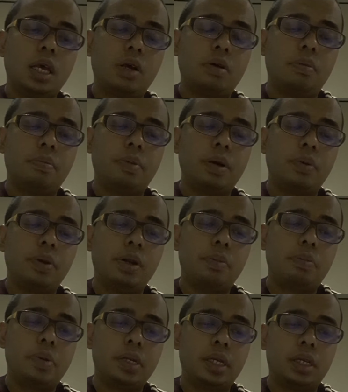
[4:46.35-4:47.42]
Compare with the
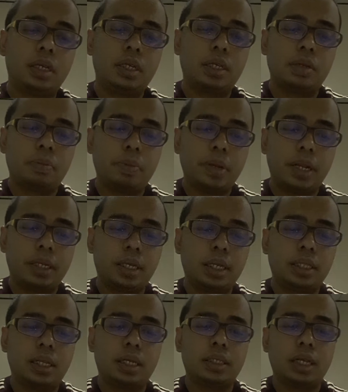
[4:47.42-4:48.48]

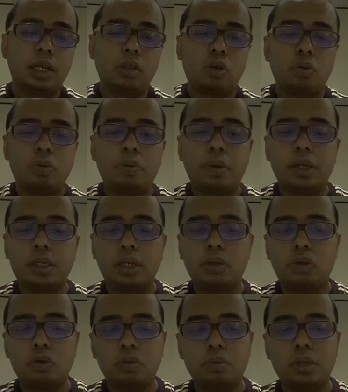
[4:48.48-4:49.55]
placental-site trophoblastic
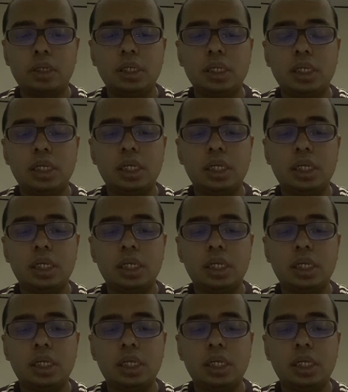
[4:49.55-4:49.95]
tumor,